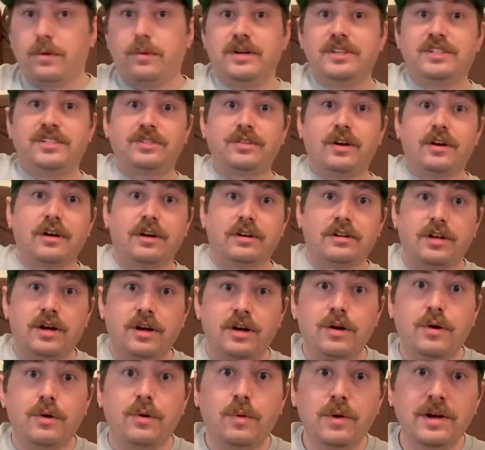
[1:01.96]
we start
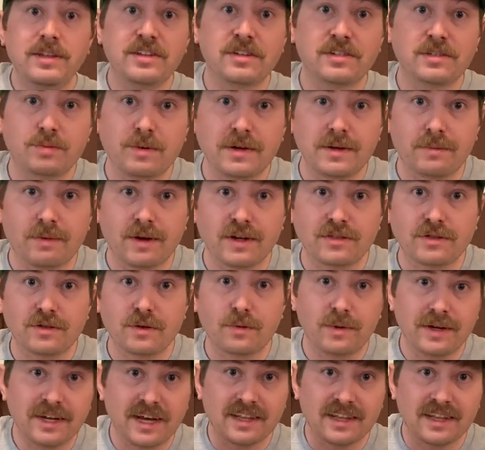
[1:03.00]
with a sweet pretzel. We